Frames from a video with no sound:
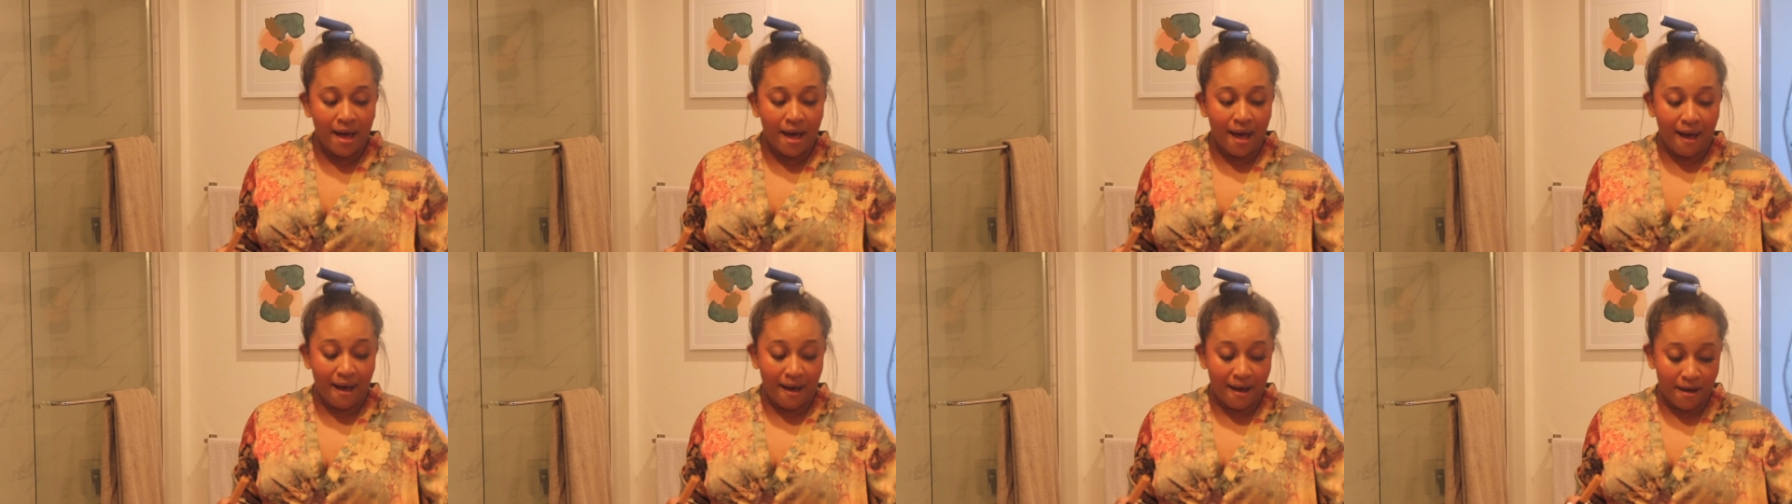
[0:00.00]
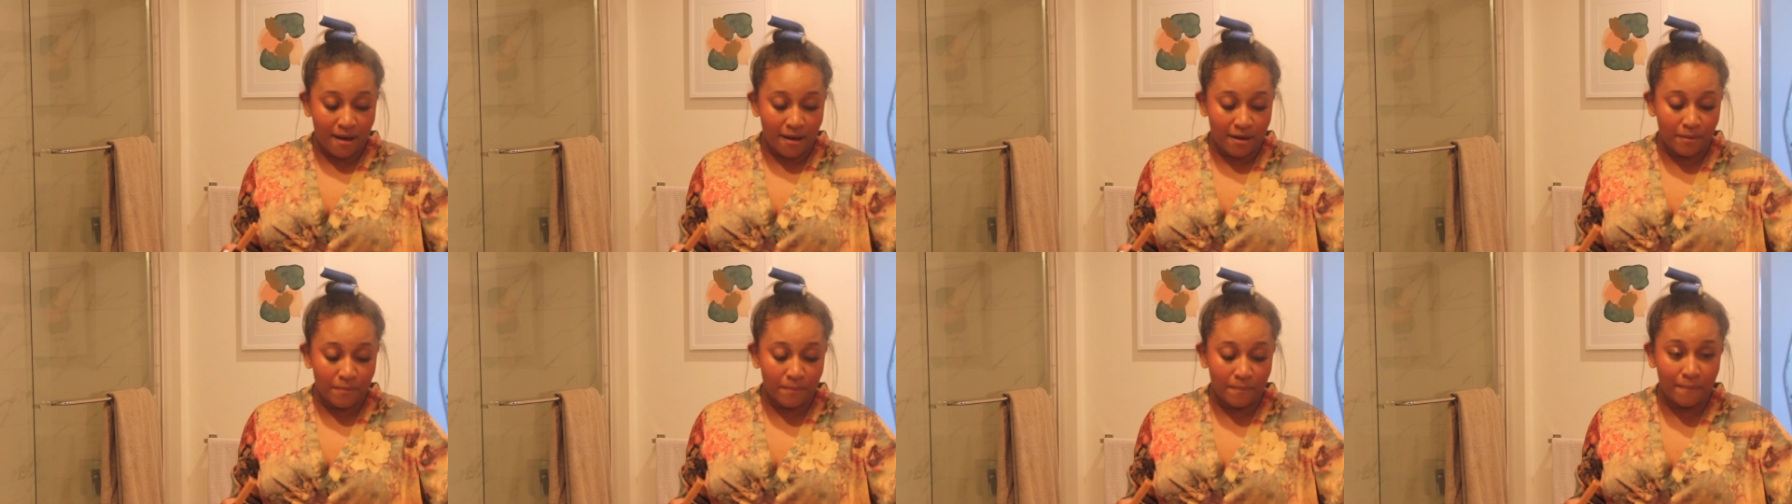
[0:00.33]

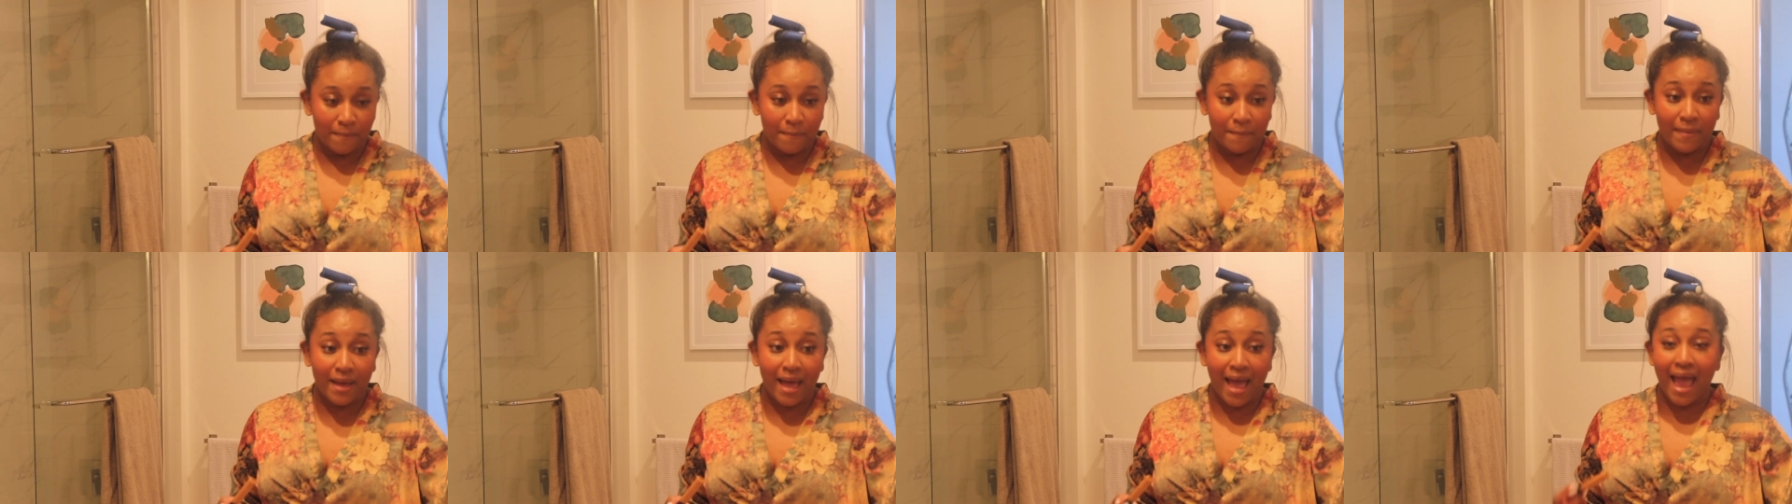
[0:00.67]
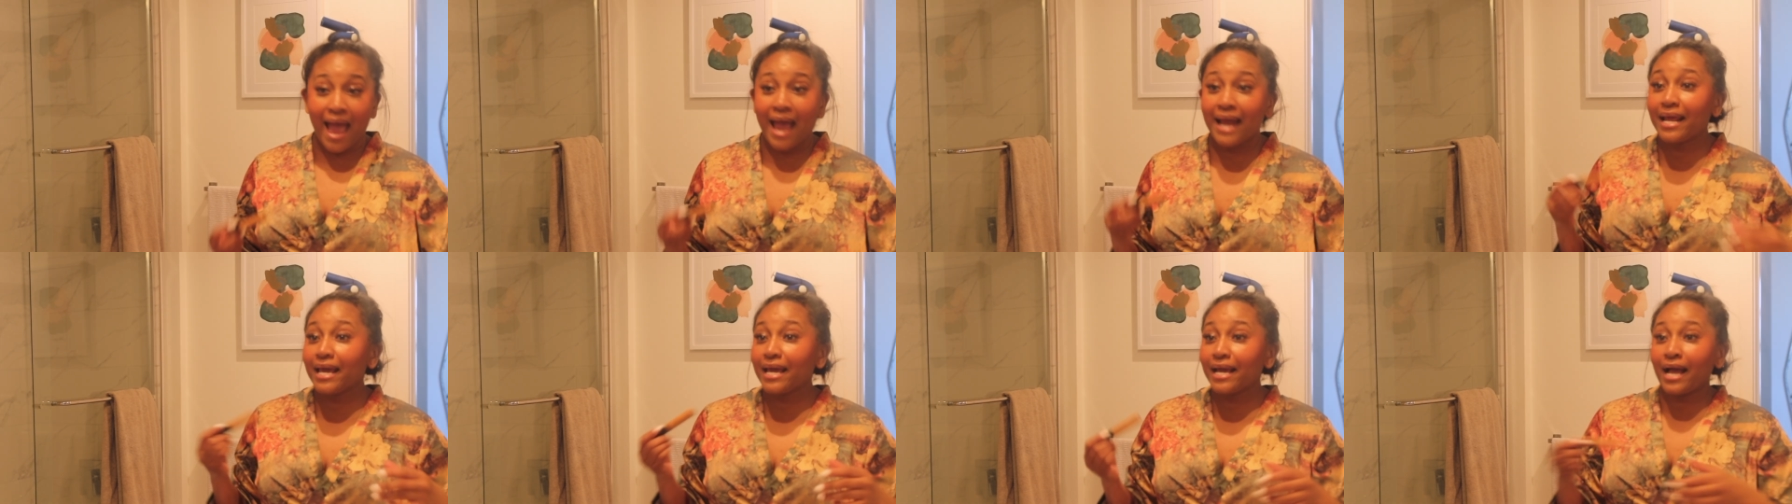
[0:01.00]

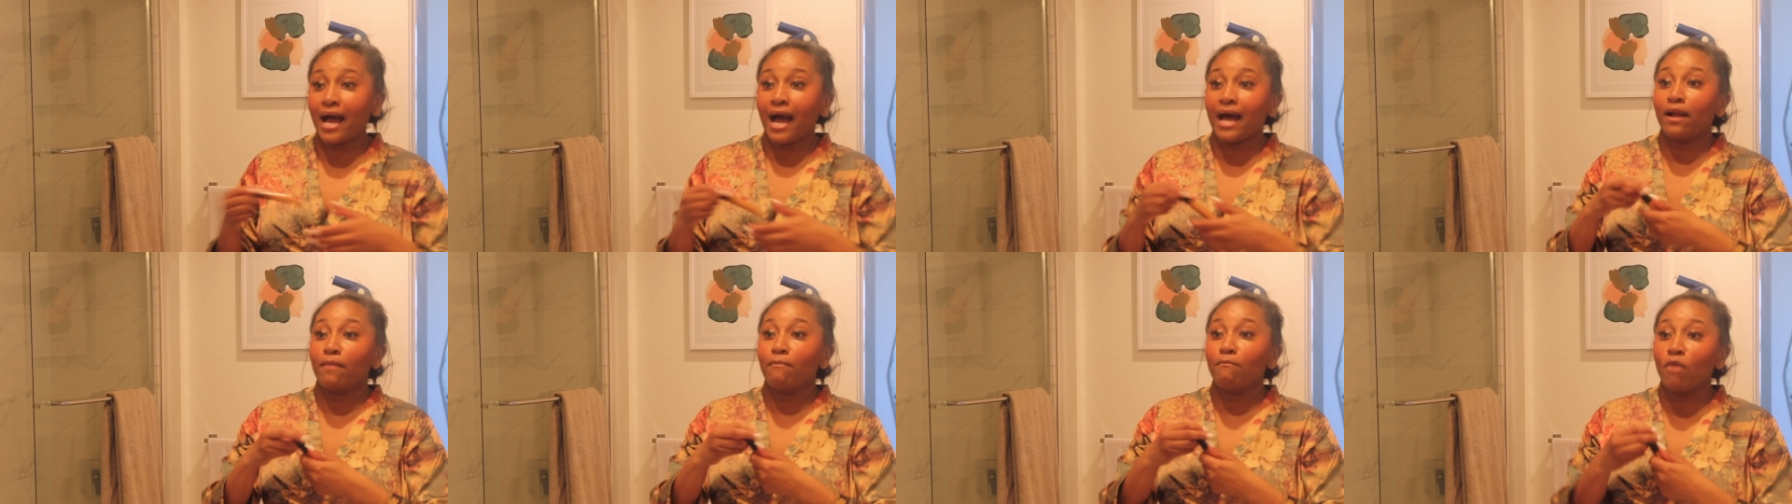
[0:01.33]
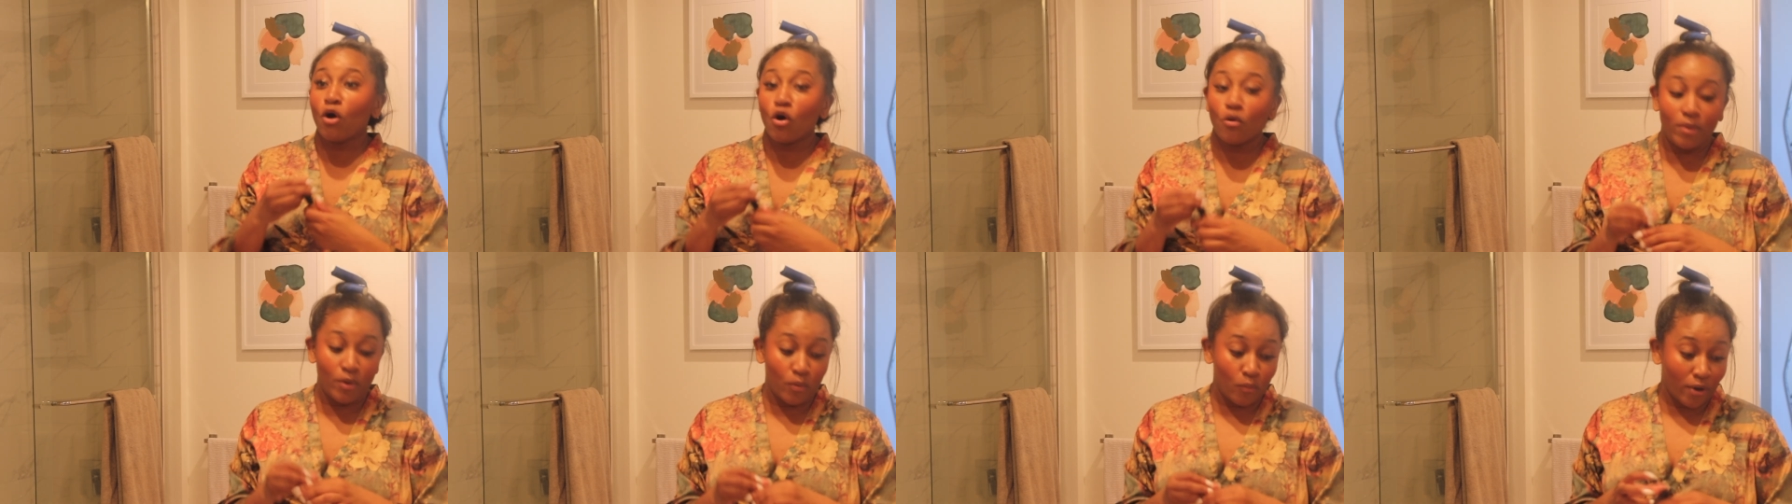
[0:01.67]
any kind of
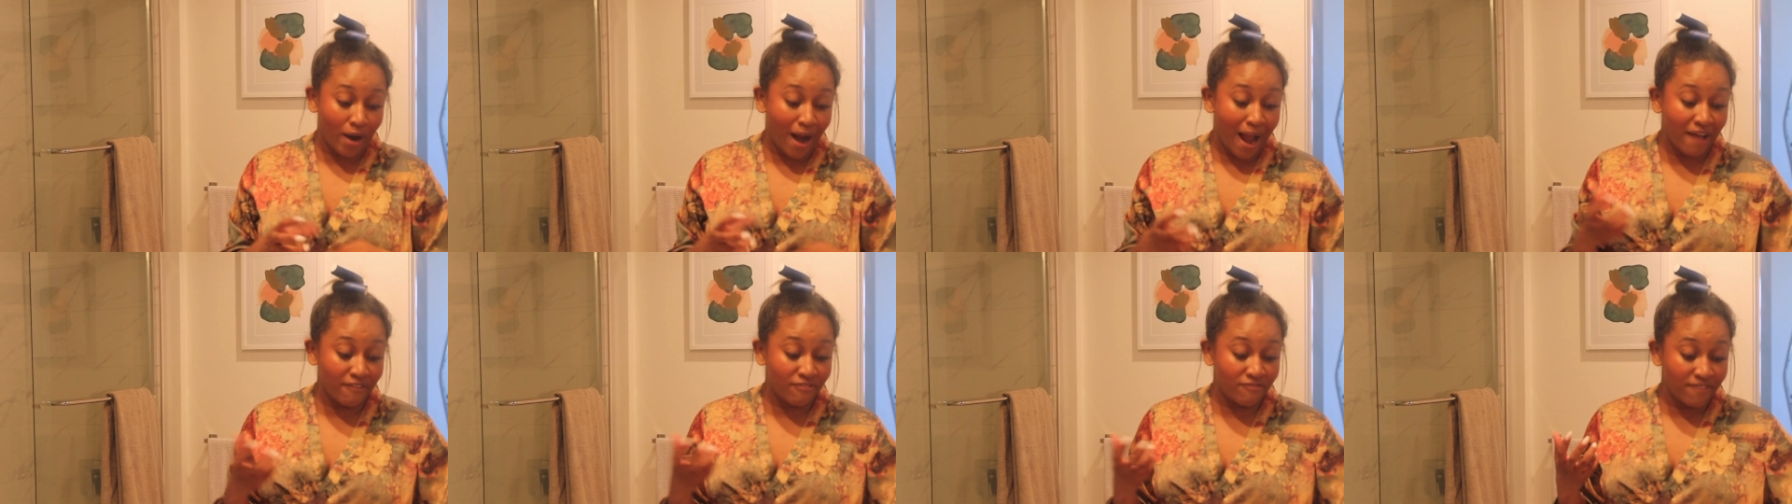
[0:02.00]
moment where I